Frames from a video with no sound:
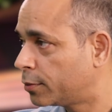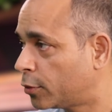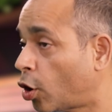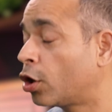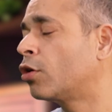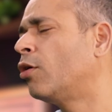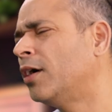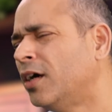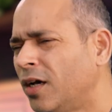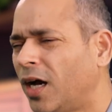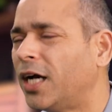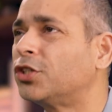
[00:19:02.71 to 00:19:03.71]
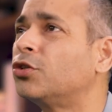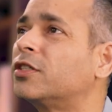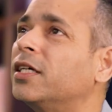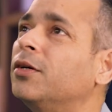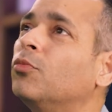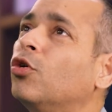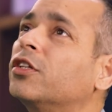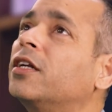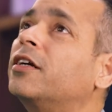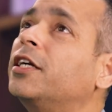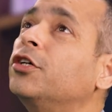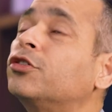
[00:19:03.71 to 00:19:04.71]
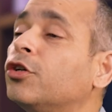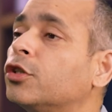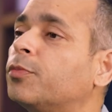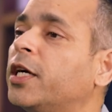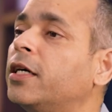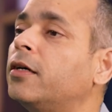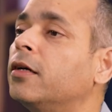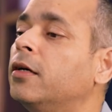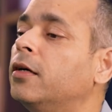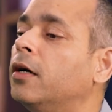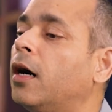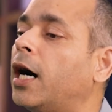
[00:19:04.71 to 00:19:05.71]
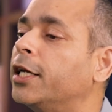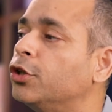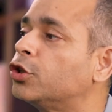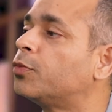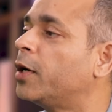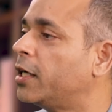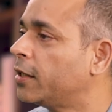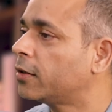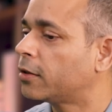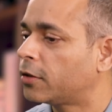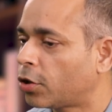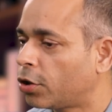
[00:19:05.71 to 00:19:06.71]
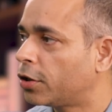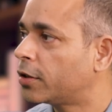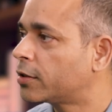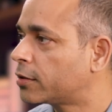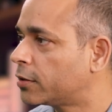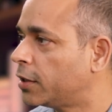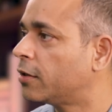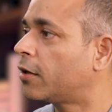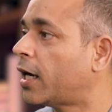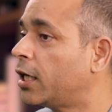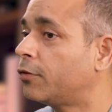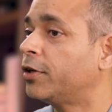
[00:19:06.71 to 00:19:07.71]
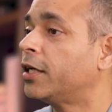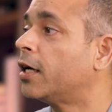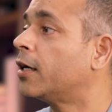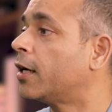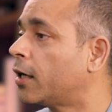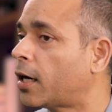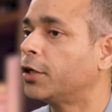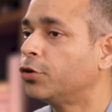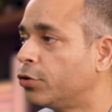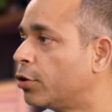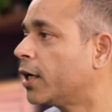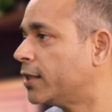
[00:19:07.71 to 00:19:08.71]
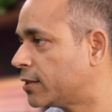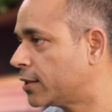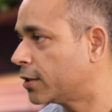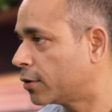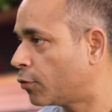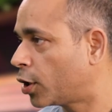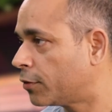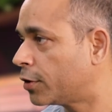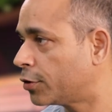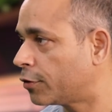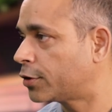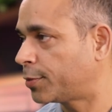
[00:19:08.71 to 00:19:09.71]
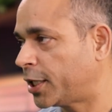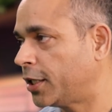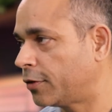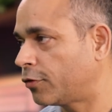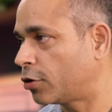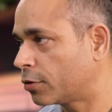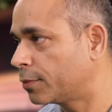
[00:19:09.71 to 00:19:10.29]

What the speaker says: Or I should say, more than reduce your spend, are you spending the dollars in the right way, and are you utilizing whatever you're spending for?